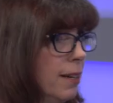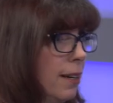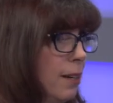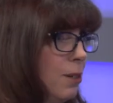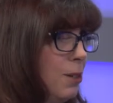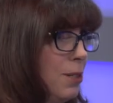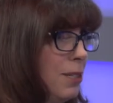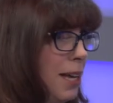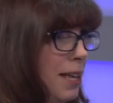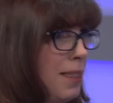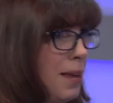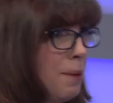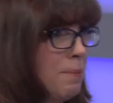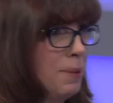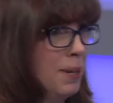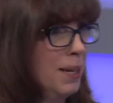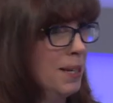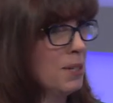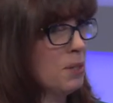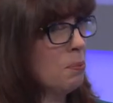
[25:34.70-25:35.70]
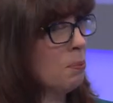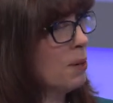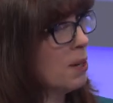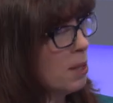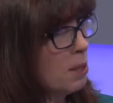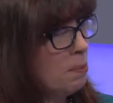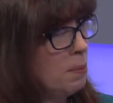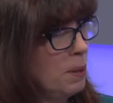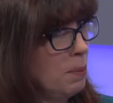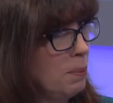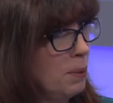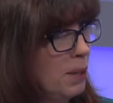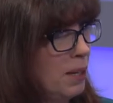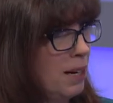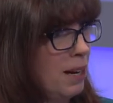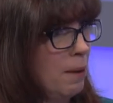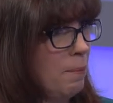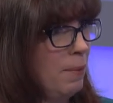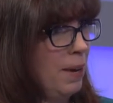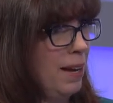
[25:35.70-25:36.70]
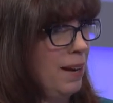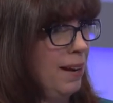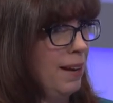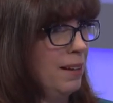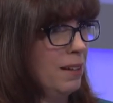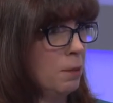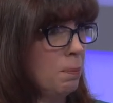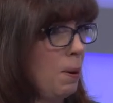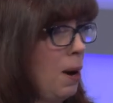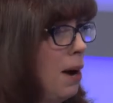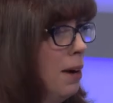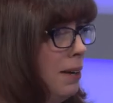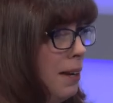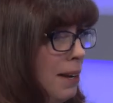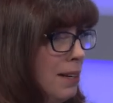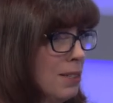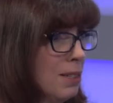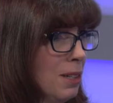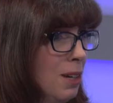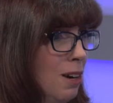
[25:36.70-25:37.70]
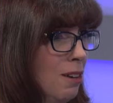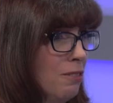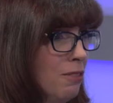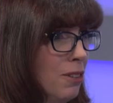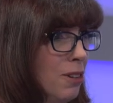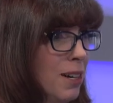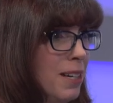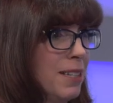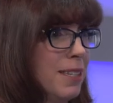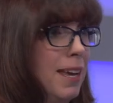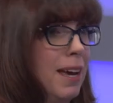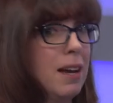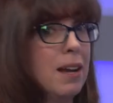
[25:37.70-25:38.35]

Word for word: that you say that, because one of the people that I met at the podcast conference mm-hmm.